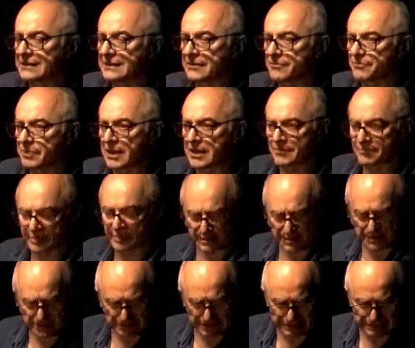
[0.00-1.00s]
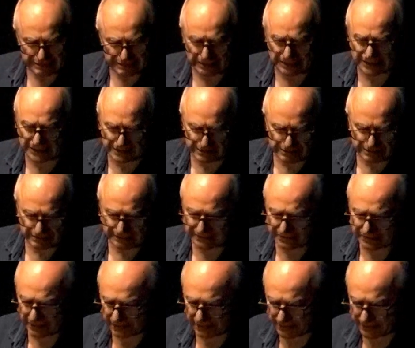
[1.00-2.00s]
paper,
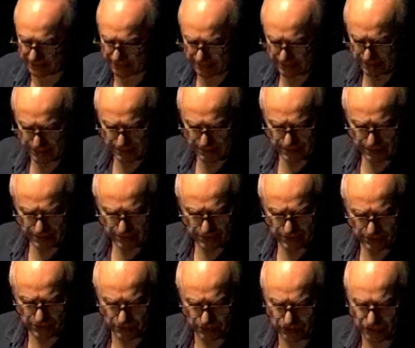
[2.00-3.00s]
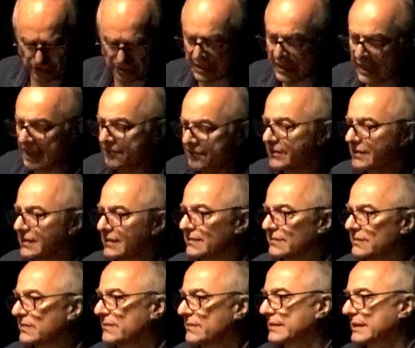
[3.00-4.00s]
1986, to see evidence
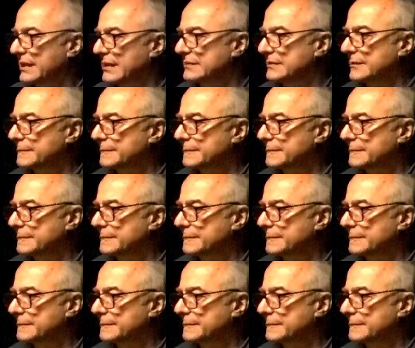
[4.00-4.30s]
of that.